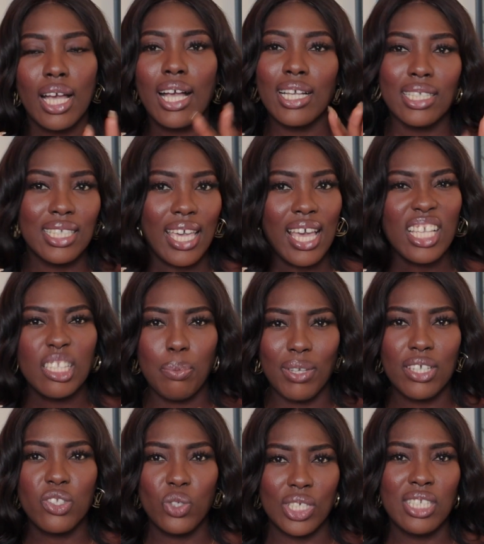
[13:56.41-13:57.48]
Yes,
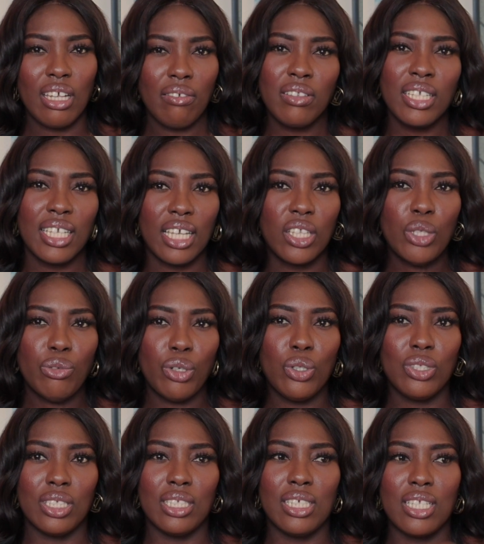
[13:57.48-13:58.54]
because you can definitely get the
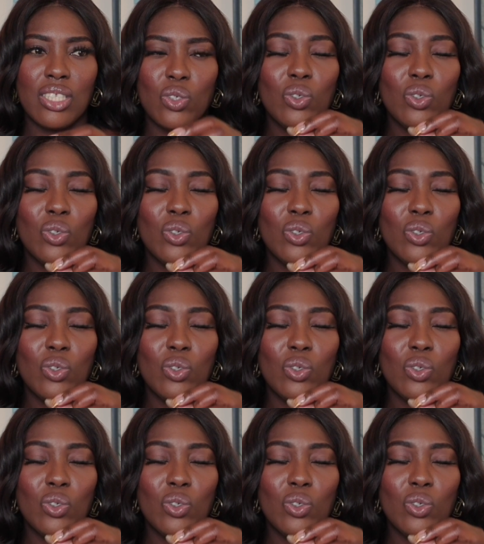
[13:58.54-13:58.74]
rose in this.